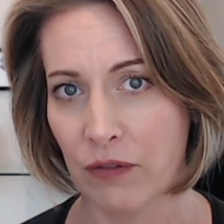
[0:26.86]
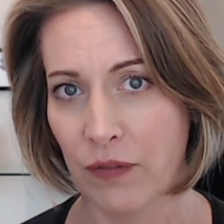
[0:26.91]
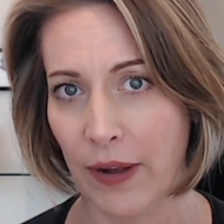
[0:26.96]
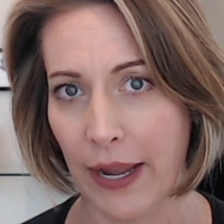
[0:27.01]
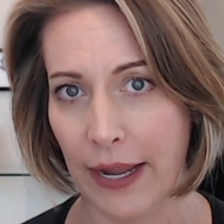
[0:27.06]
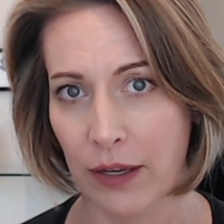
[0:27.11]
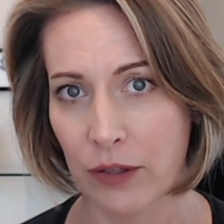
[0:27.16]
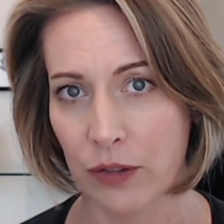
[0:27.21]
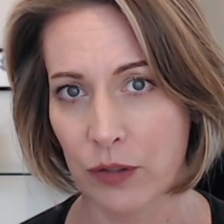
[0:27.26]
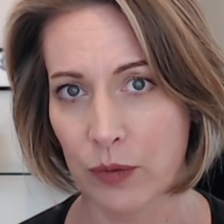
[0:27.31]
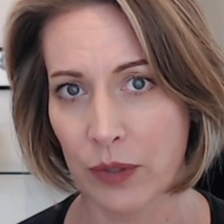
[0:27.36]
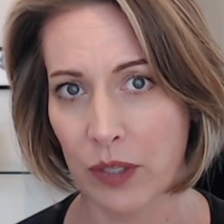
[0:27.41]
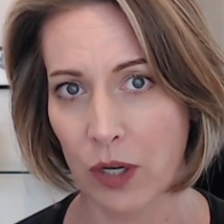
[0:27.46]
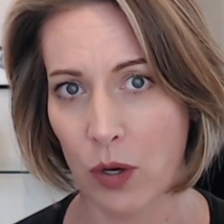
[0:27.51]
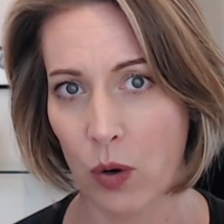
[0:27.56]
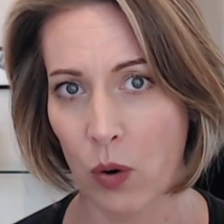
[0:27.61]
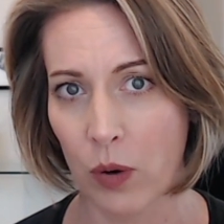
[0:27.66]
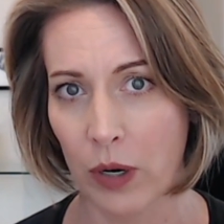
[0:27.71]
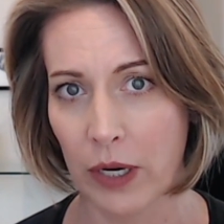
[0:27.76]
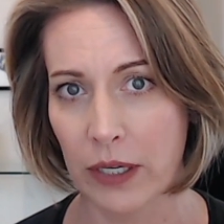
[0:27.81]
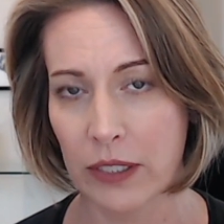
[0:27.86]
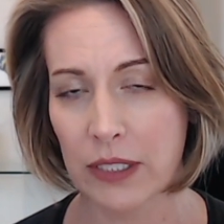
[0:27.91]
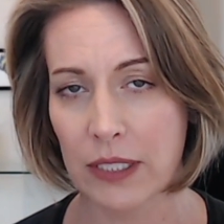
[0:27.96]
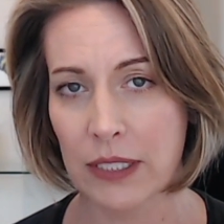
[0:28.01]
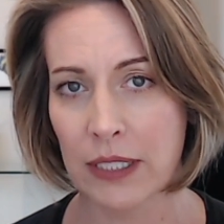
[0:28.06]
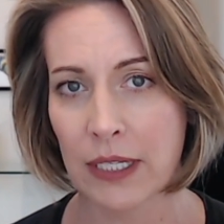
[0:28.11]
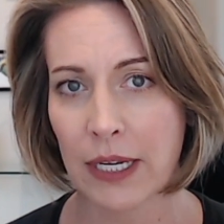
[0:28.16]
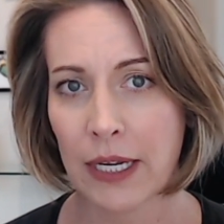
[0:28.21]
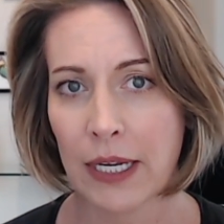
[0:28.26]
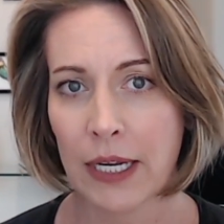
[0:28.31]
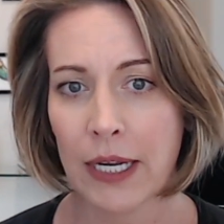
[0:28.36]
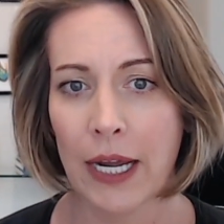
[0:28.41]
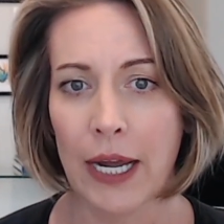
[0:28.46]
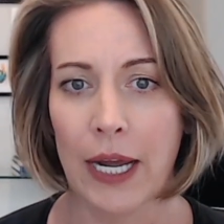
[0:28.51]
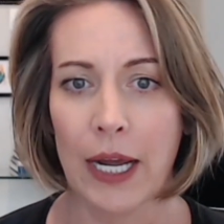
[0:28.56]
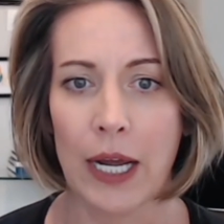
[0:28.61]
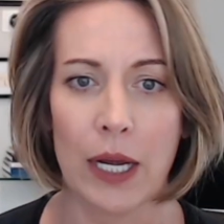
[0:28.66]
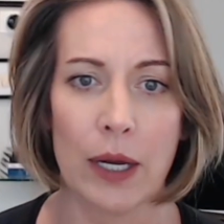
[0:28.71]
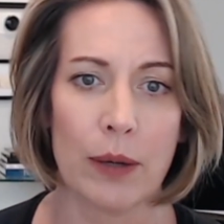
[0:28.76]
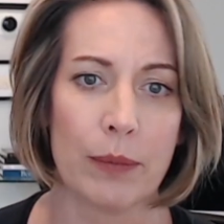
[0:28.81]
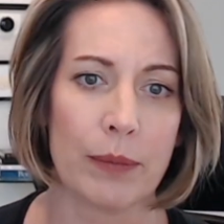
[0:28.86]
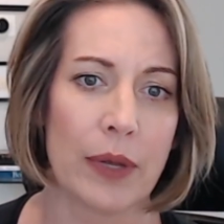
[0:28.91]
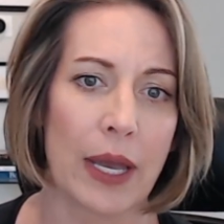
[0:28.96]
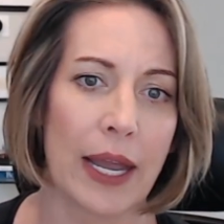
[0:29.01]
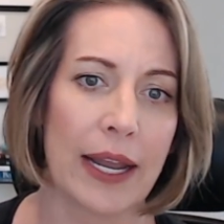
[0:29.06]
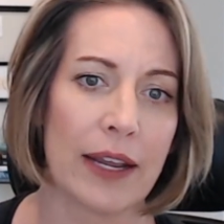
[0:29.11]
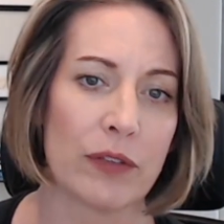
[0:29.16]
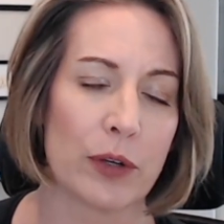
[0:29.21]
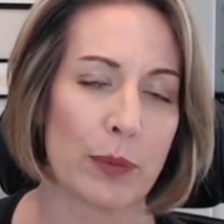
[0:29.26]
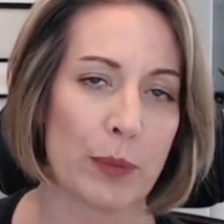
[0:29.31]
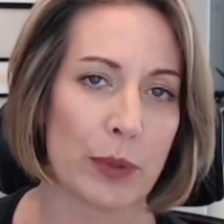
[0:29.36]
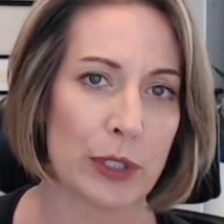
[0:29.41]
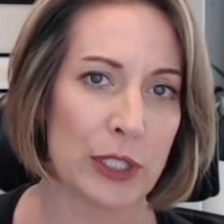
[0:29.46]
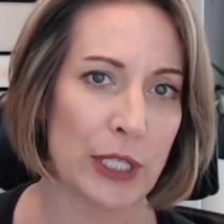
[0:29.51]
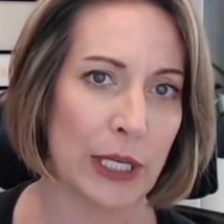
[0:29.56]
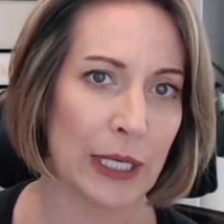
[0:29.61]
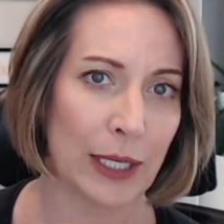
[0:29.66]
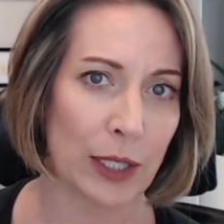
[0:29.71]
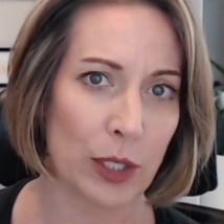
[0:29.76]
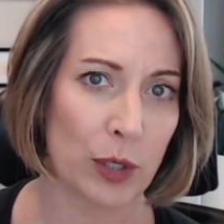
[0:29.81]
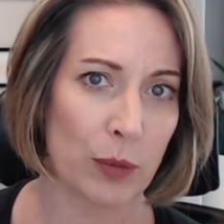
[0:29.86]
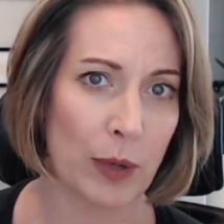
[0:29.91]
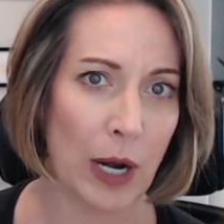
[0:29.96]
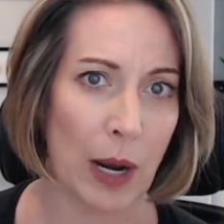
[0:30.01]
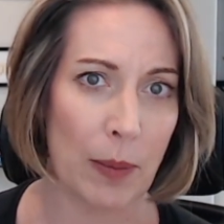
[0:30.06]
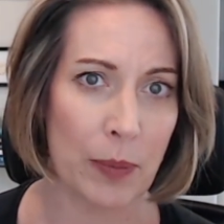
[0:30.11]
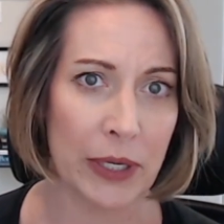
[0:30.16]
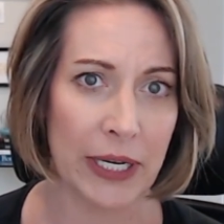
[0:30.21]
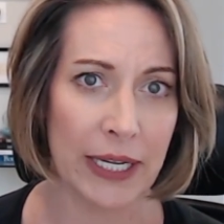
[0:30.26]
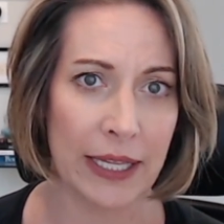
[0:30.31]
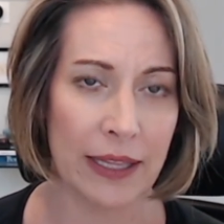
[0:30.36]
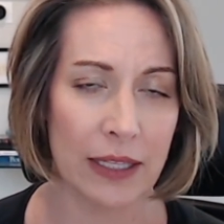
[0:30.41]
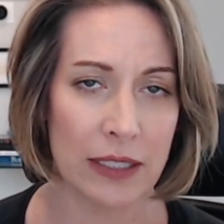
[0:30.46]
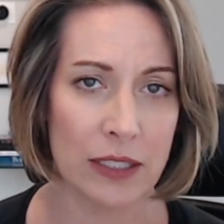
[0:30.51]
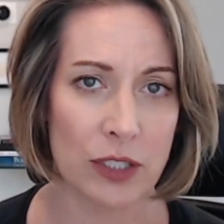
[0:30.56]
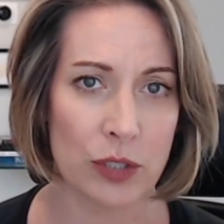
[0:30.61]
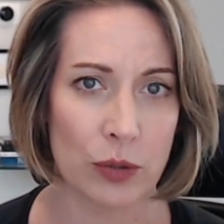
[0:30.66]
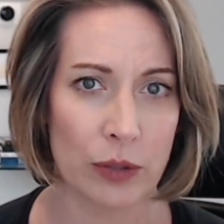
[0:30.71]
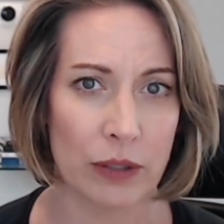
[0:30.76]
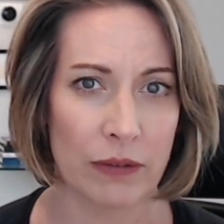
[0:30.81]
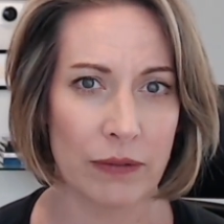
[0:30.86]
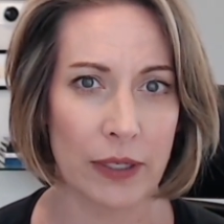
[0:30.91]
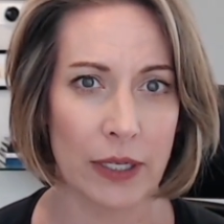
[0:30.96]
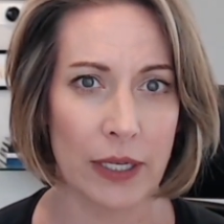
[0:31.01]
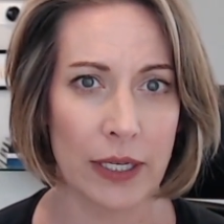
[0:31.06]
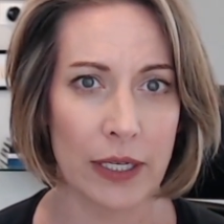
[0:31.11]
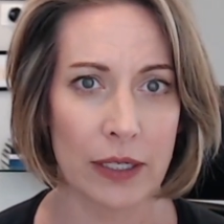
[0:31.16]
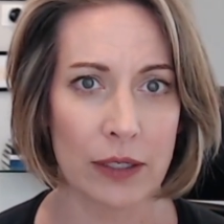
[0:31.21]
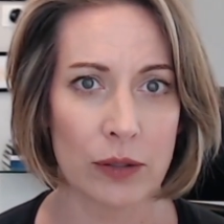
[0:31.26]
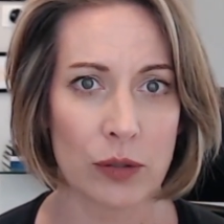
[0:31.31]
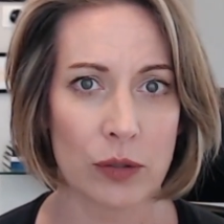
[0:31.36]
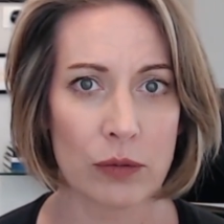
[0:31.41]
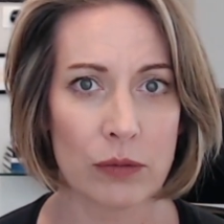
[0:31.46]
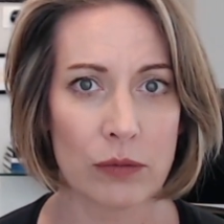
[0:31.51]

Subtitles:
filed with the courts. I have a particular property that's sort of in a